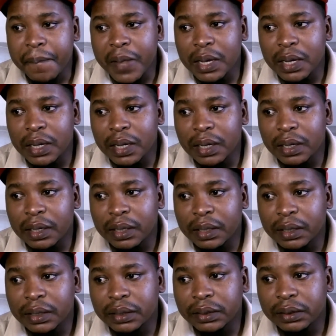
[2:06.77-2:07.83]

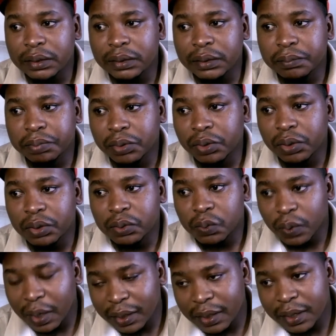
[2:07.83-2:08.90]
Because
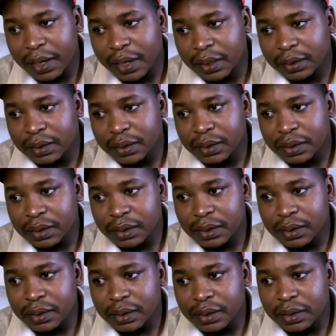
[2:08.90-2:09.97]
what next?
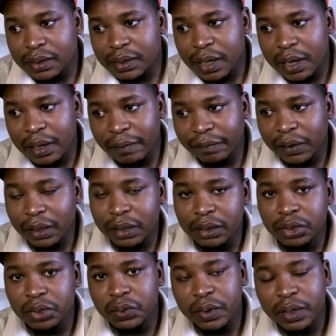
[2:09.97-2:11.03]
If they
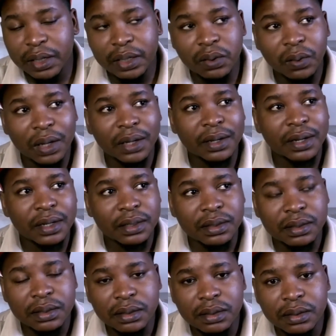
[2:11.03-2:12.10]
can do that, what
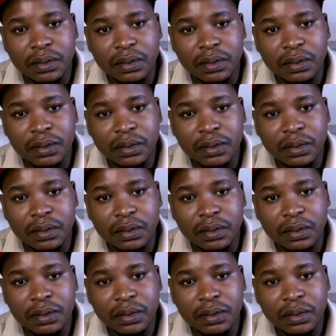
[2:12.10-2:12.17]
next?